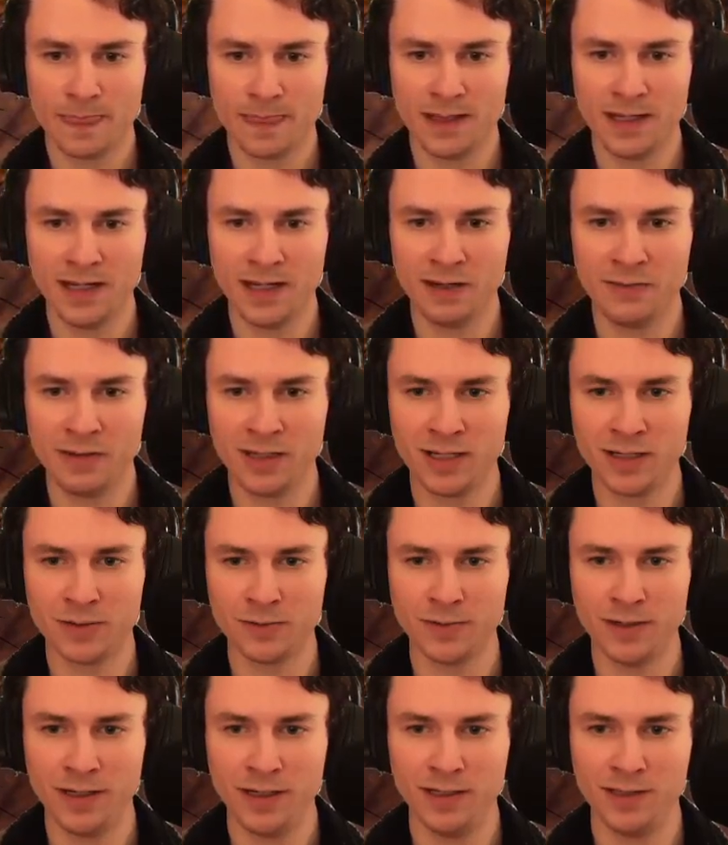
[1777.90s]
I have a lot of
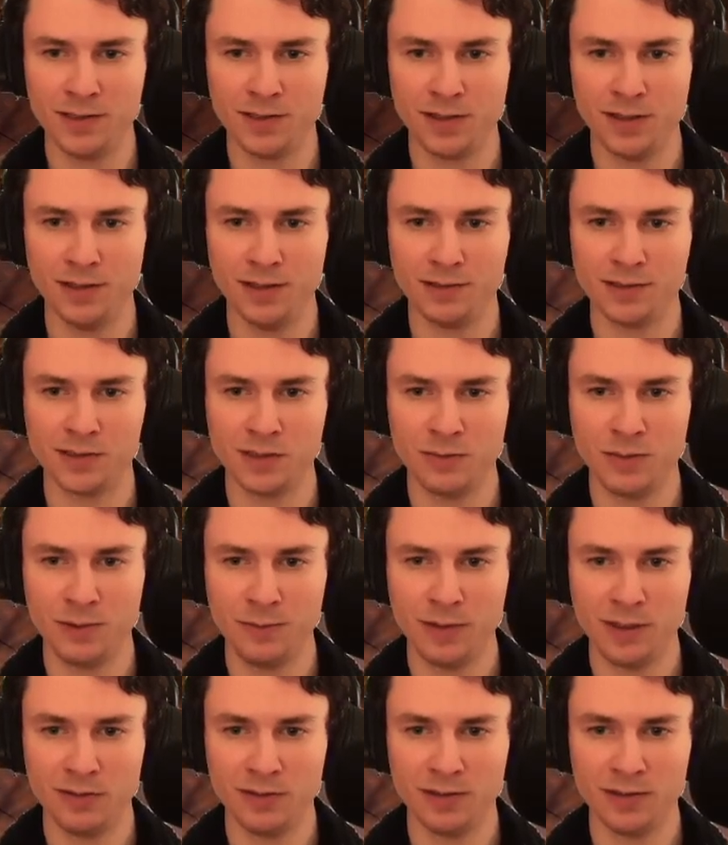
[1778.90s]
range, though, so I might
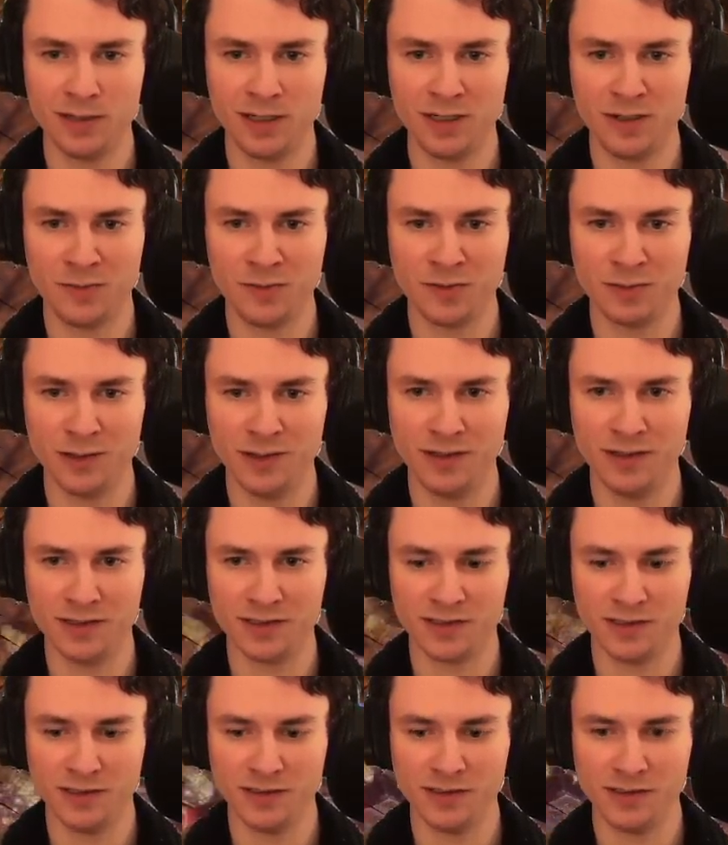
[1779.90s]
be able to help from a
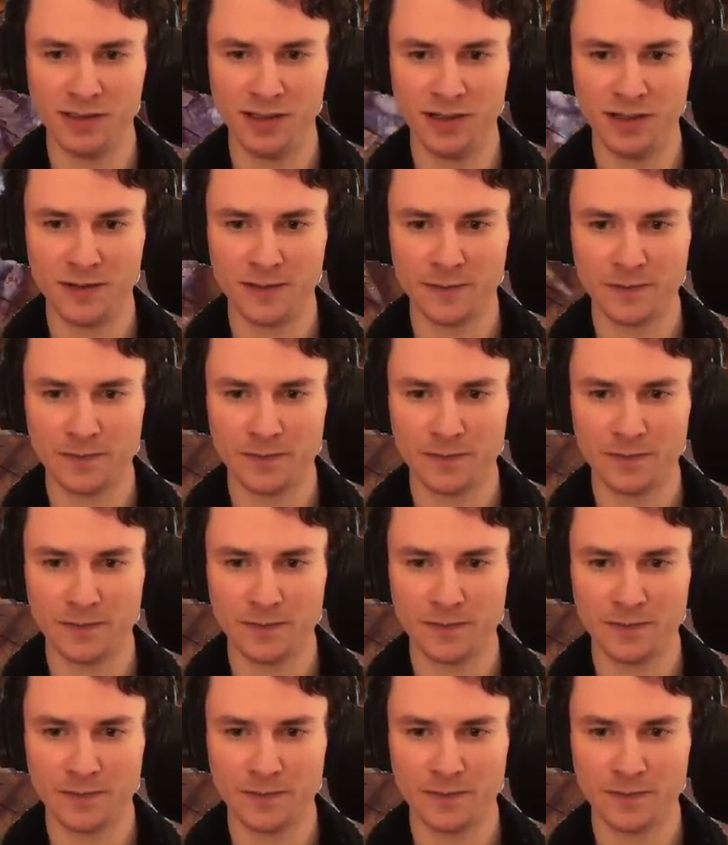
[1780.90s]
distance here.